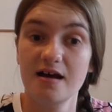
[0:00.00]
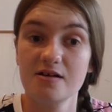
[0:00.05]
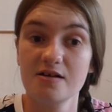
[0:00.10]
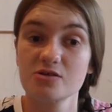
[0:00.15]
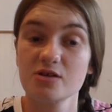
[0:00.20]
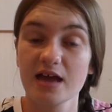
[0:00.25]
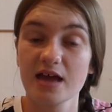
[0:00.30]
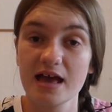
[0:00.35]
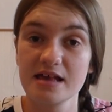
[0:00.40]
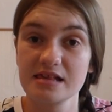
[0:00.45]

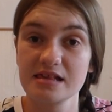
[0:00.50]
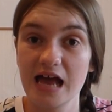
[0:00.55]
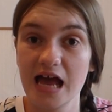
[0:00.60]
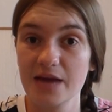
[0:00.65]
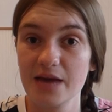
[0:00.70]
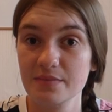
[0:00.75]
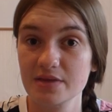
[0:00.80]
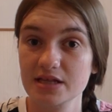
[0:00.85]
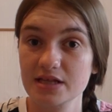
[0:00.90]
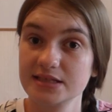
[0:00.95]
So yes,
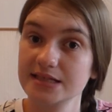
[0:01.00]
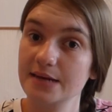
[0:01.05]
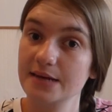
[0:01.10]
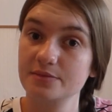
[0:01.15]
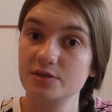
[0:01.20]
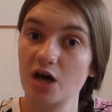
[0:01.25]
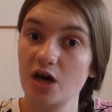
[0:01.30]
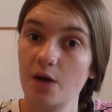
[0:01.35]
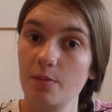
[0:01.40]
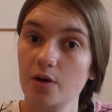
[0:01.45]
I'm in the same
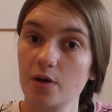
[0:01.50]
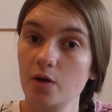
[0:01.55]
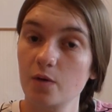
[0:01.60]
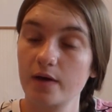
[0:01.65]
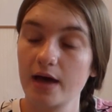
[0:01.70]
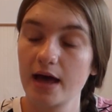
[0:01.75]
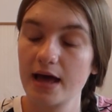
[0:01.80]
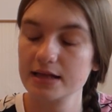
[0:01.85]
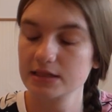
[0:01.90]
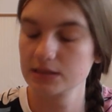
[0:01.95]
top, who
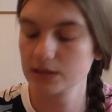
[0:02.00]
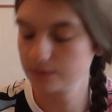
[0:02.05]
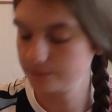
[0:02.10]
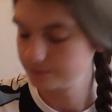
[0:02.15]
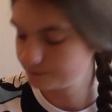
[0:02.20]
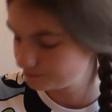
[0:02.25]
cares?